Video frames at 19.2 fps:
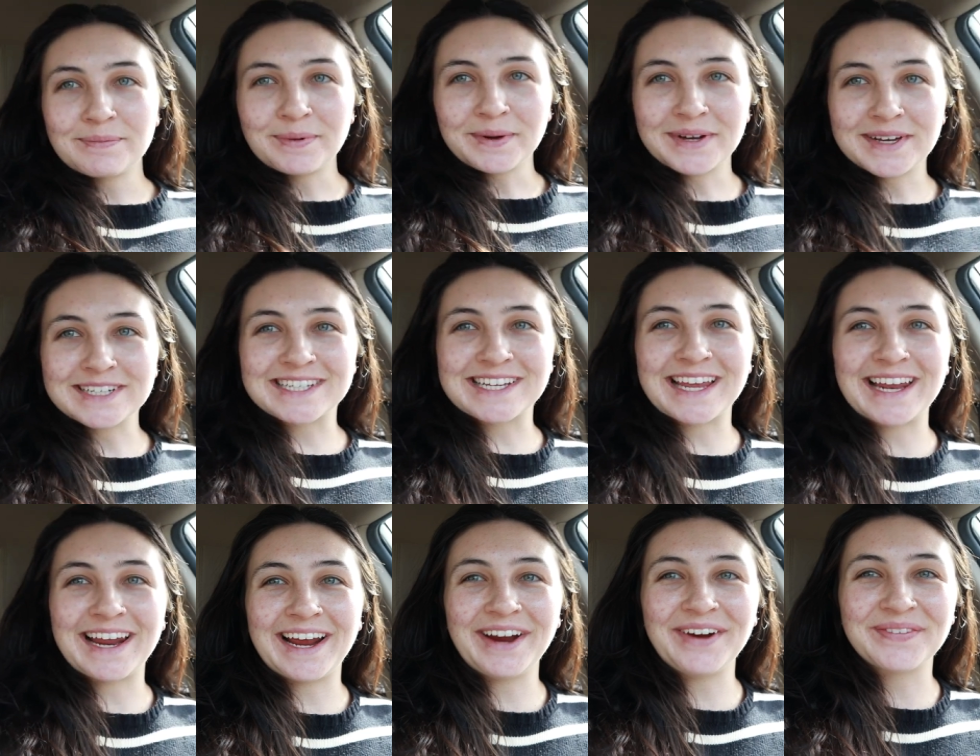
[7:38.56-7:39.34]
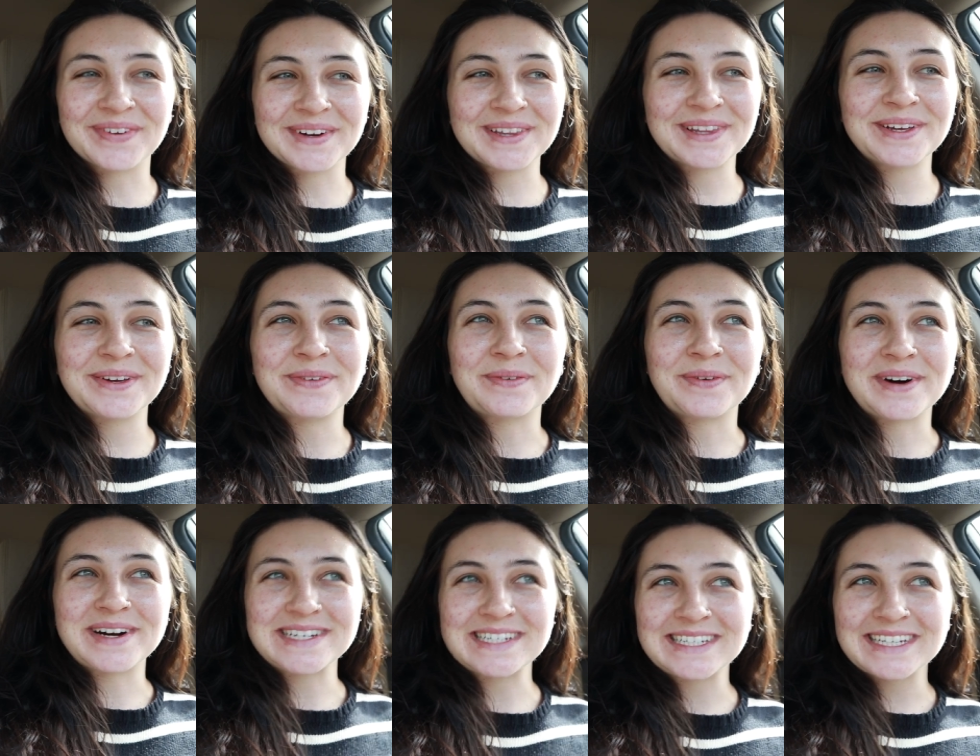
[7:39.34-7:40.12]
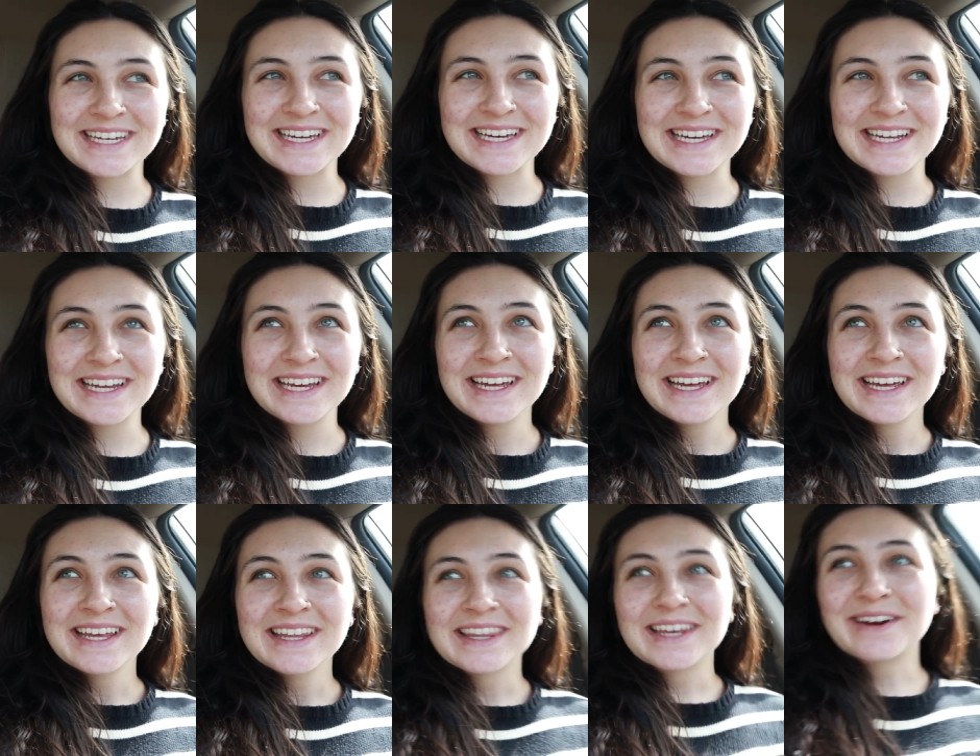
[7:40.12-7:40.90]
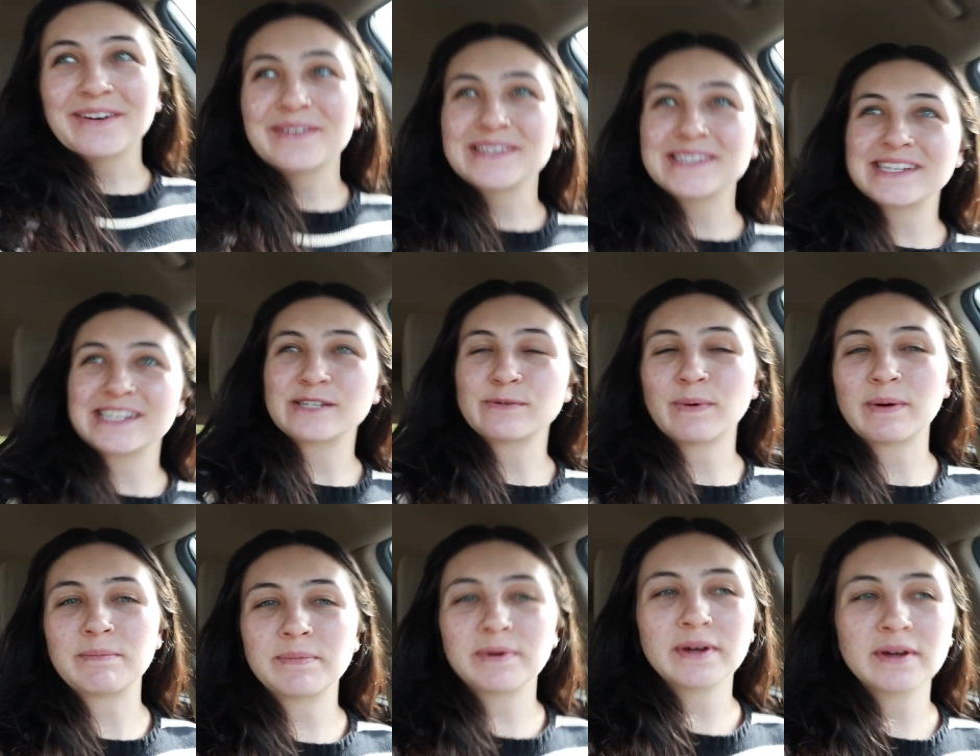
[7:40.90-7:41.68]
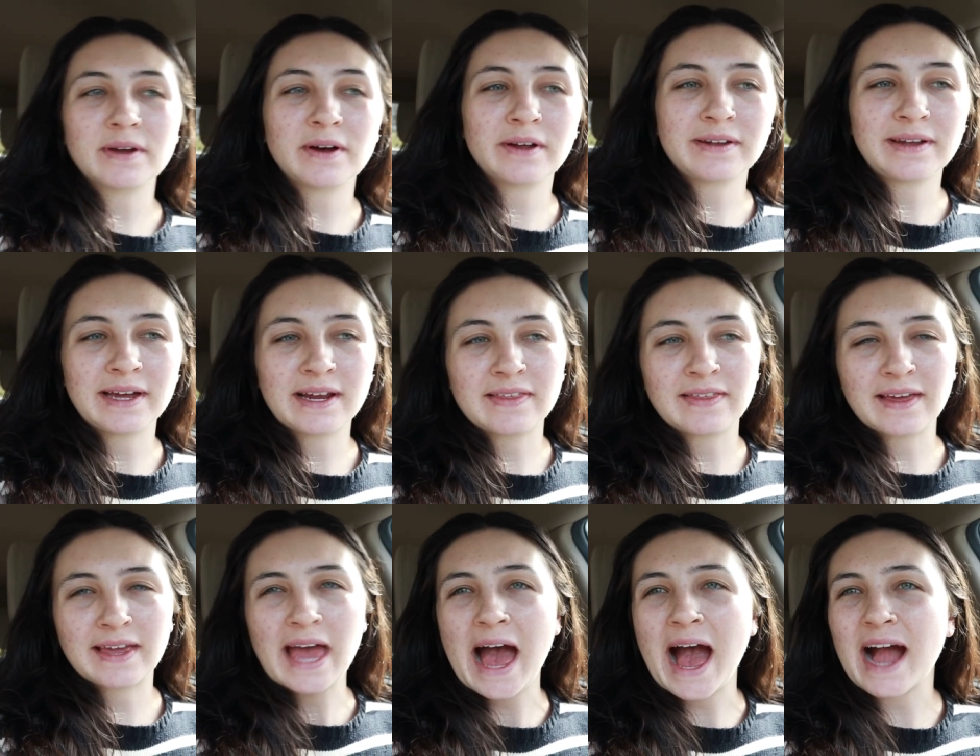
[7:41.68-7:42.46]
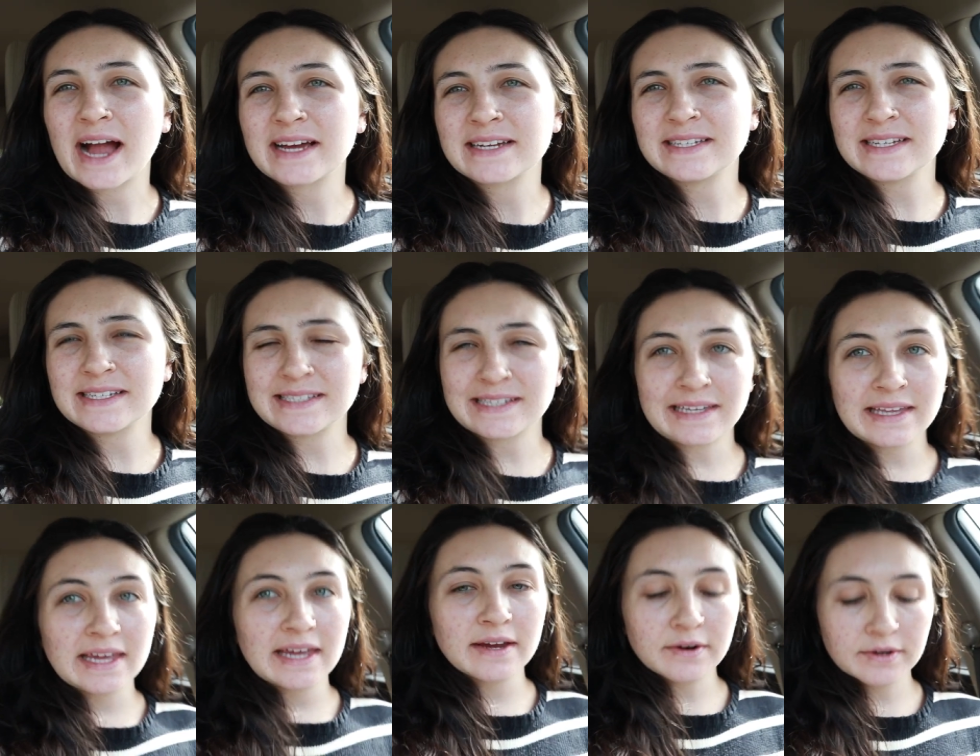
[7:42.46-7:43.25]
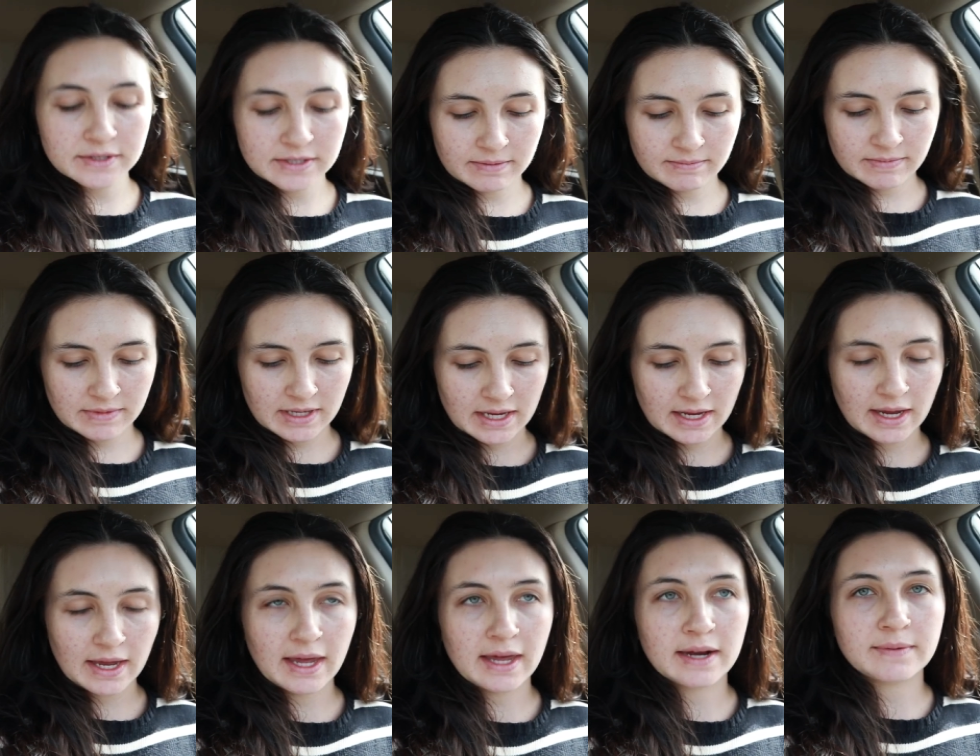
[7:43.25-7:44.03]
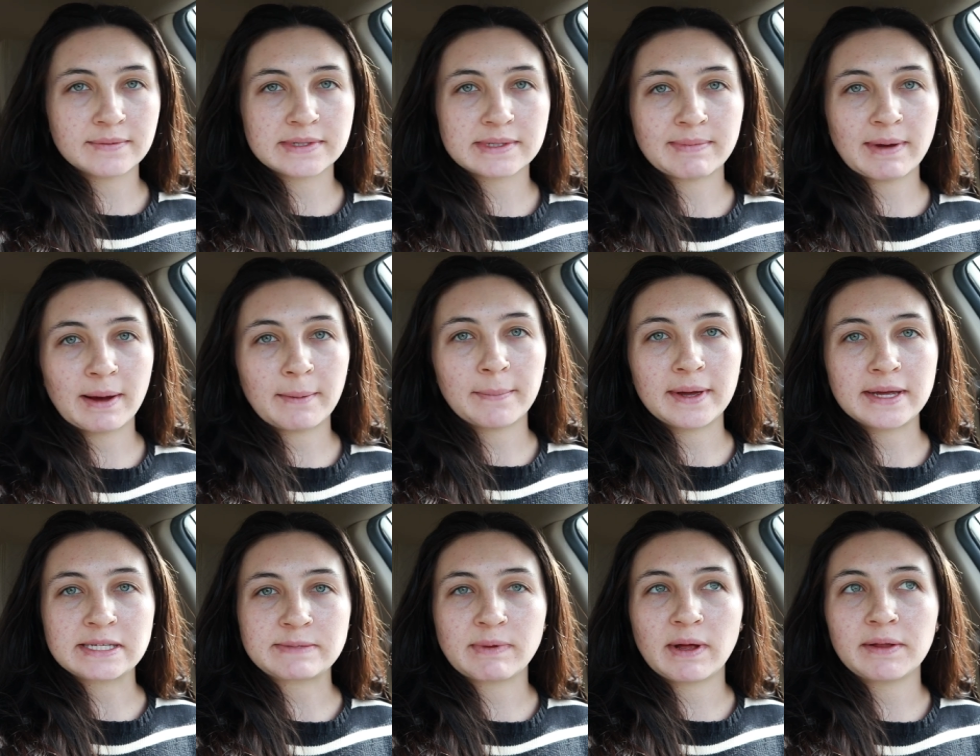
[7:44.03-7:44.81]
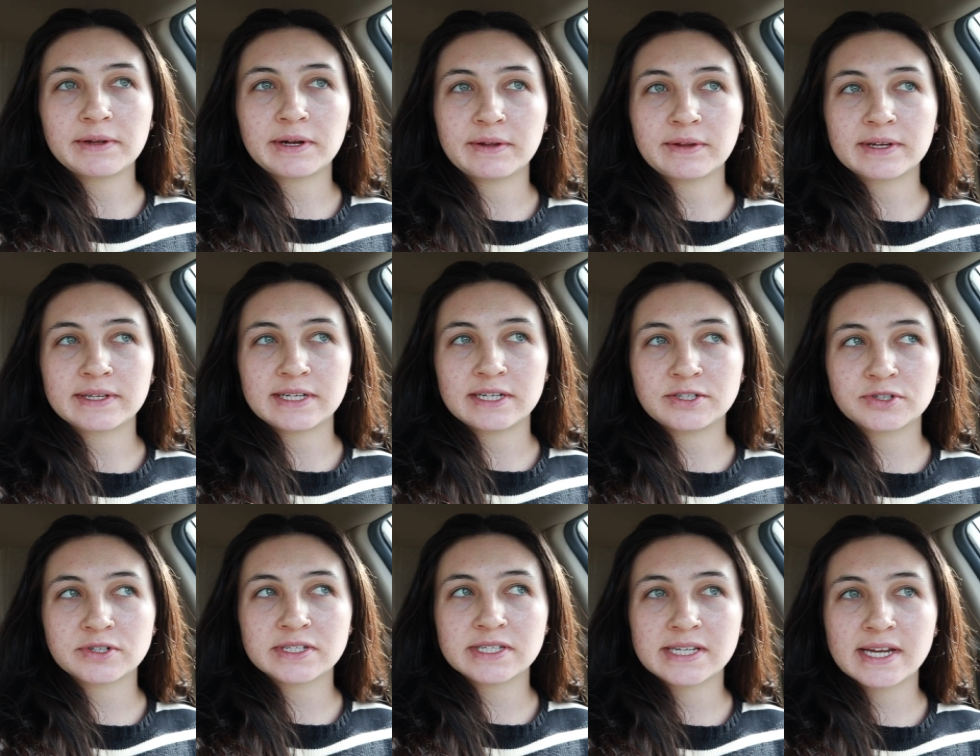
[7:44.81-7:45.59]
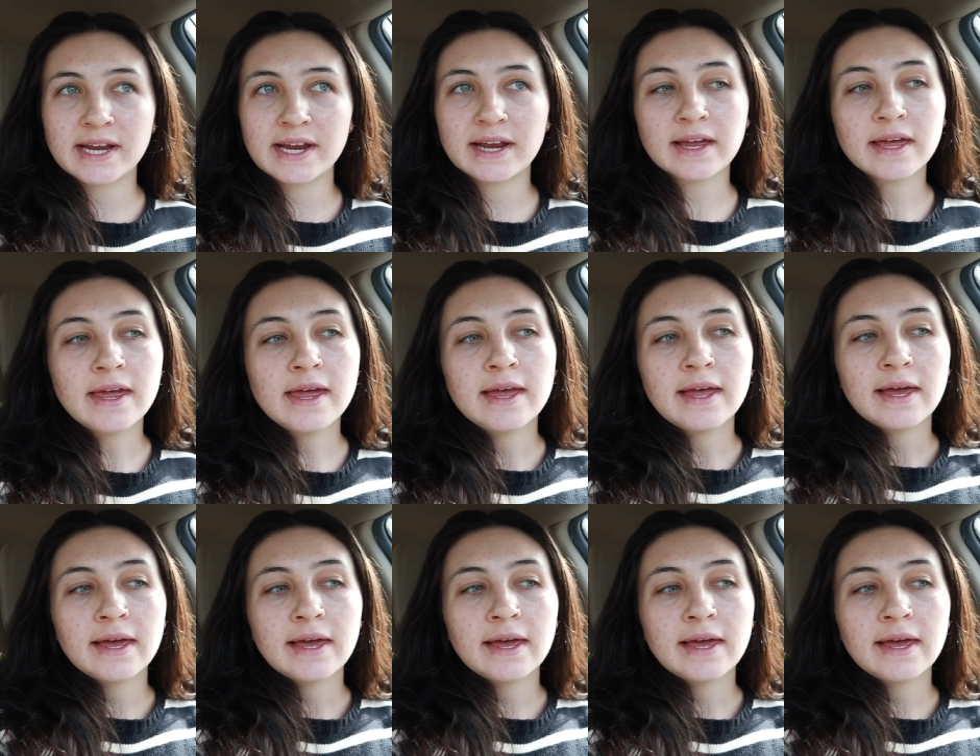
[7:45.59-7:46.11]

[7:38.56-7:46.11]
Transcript: books that I really wanted there was this one book called like the Cactus League or something, and it was about baseball and it looked interesting.